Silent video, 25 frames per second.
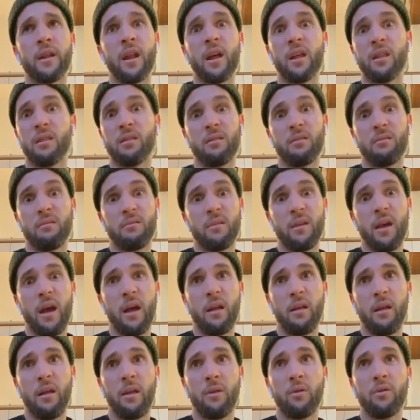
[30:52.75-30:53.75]
And
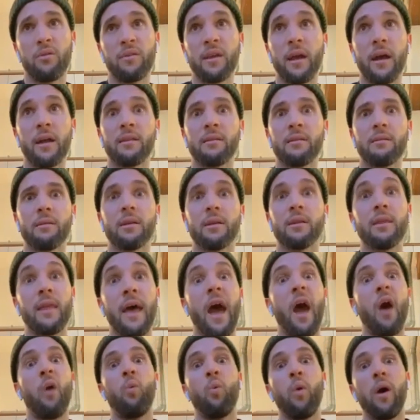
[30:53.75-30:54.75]
I don't think I did
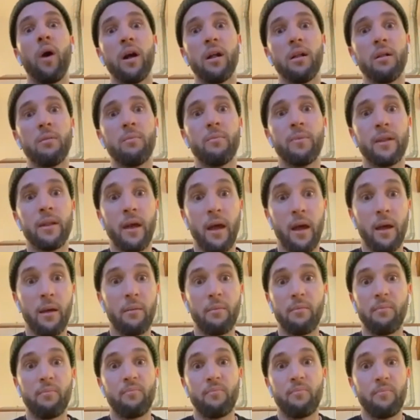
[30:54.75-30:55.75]
that well, but
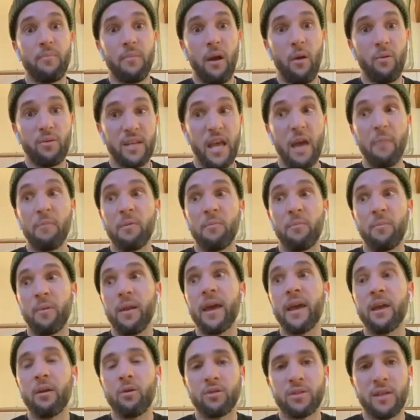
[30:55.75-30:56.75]
I was happy
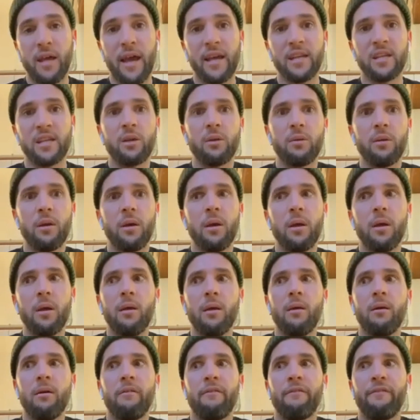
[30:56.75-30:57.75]
playing because I actually
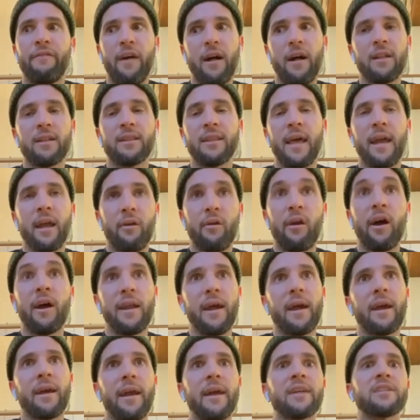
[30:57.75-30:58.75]
felt like, right,
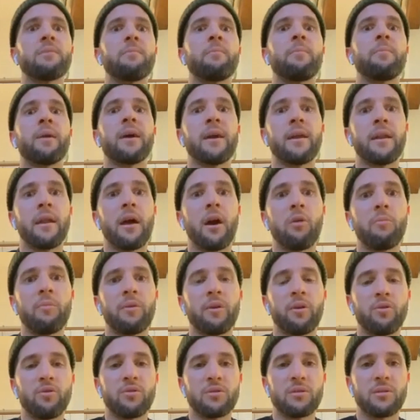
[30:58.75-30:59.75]
I can actually play now
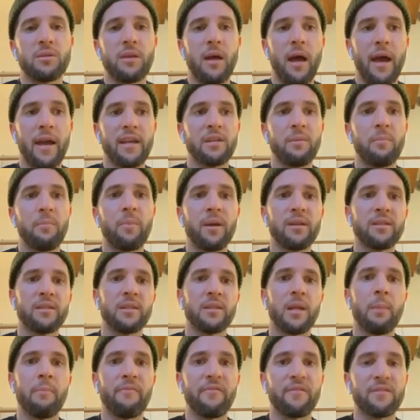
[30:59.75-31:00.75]
because I actually placed
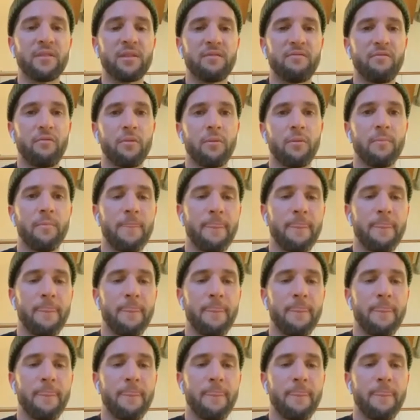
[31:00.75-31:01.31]
some emphasis for it,